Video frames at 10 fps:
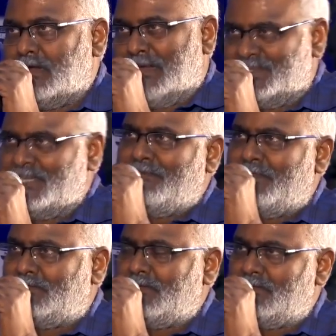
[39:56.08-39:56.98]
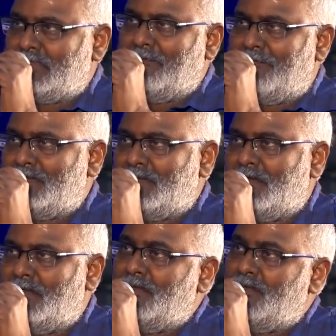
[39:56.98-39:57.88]
you are obsessed with selfish
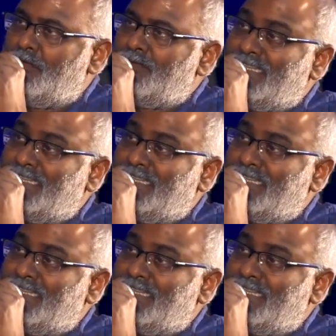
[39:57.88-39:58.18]
and you are